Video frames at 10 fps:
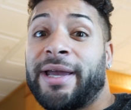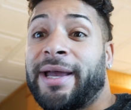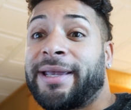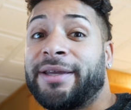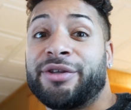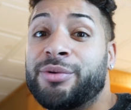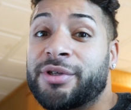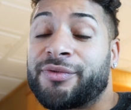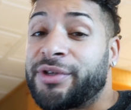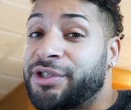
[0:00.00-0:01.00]
Hey, I can't do
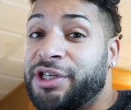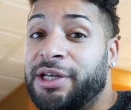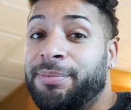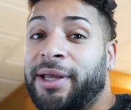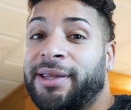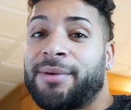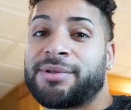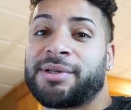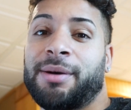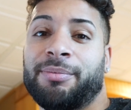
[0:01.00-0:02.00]
this for this cheap. Like that
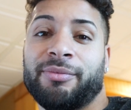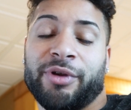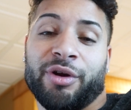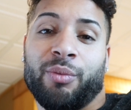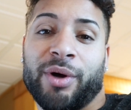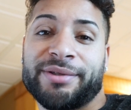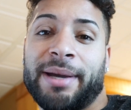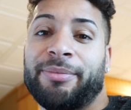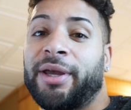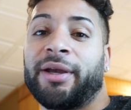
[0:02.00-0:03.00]
was a couple, you know,
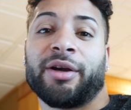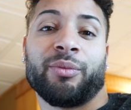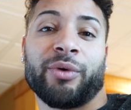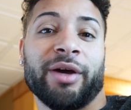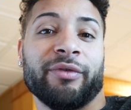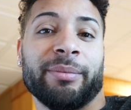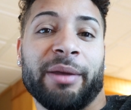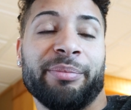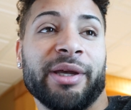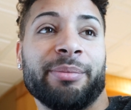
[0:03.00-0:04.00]
one-time thing or whatever it
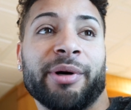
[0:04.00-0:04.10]
might be.